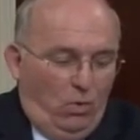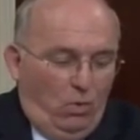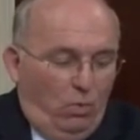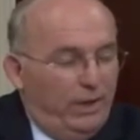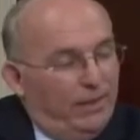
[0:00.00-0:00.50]

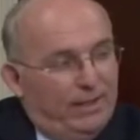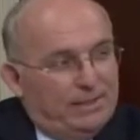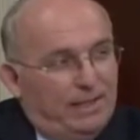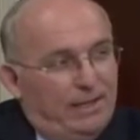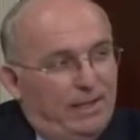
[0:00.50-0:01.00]
One of the things that
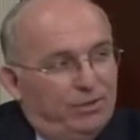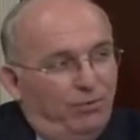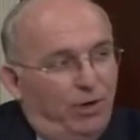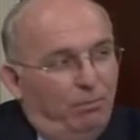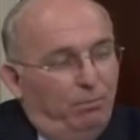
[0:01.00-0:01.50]
I think is
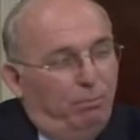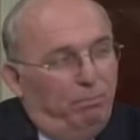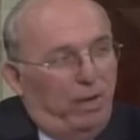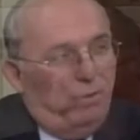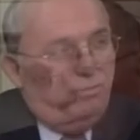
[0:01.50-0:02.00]
very
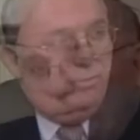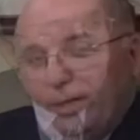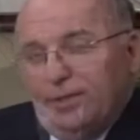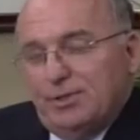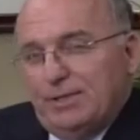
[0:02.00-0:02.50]
powerful to
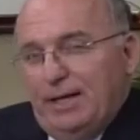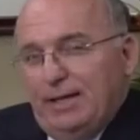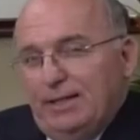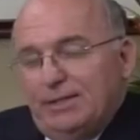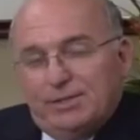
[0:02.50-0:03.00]
understand
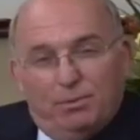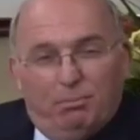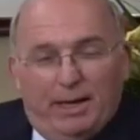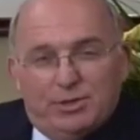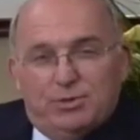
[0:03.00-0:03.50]
that as an
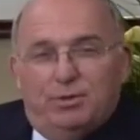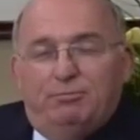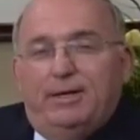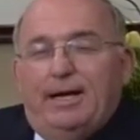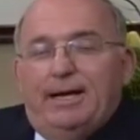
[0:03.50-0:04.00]
ambassador of
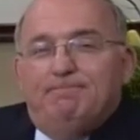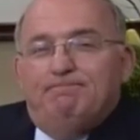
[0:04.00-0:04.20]
God,